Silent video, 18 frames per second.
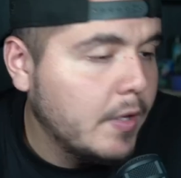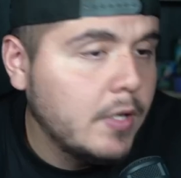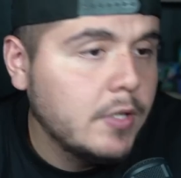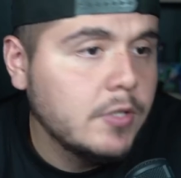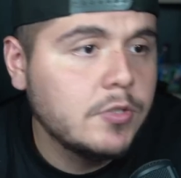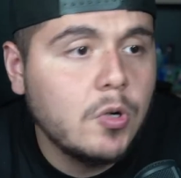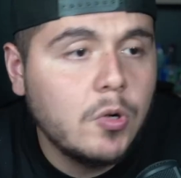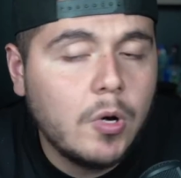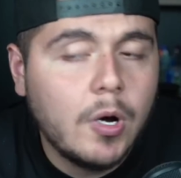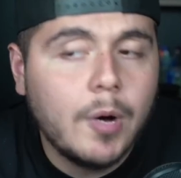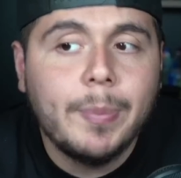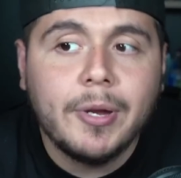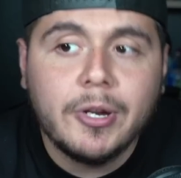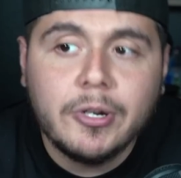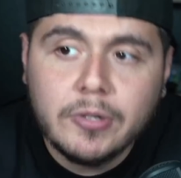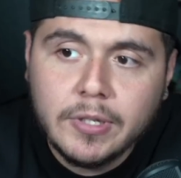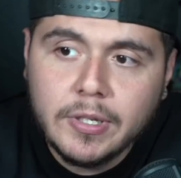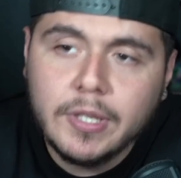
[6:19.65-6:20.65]
So
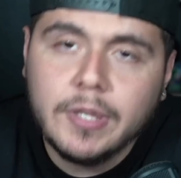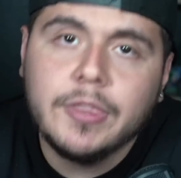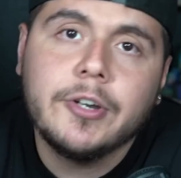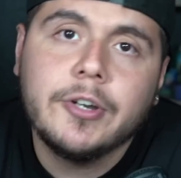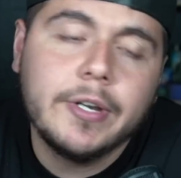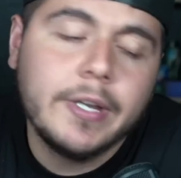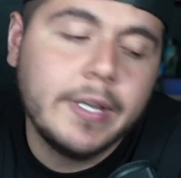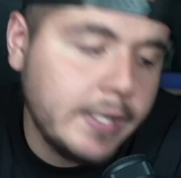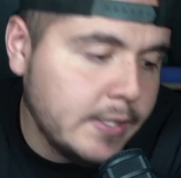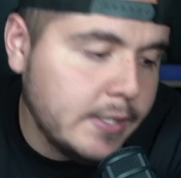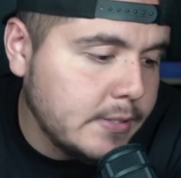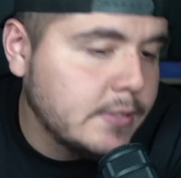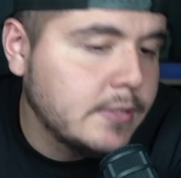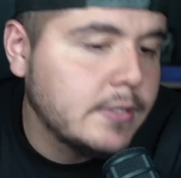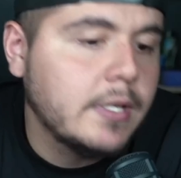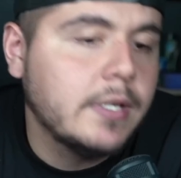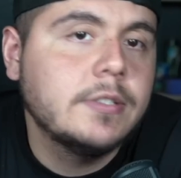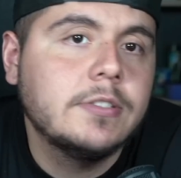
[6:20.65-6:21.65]
apparently there
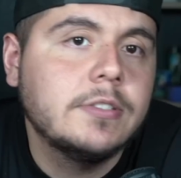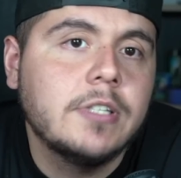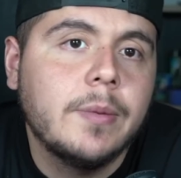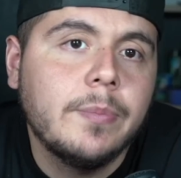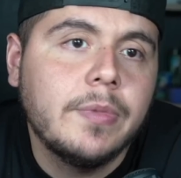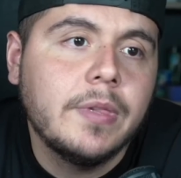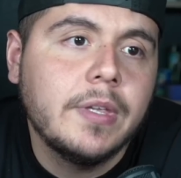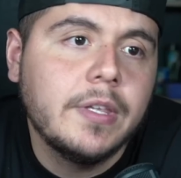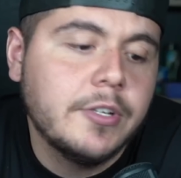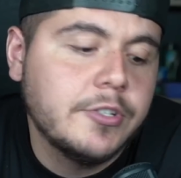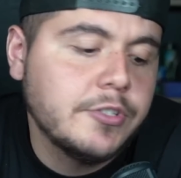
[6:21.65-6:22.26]
is something,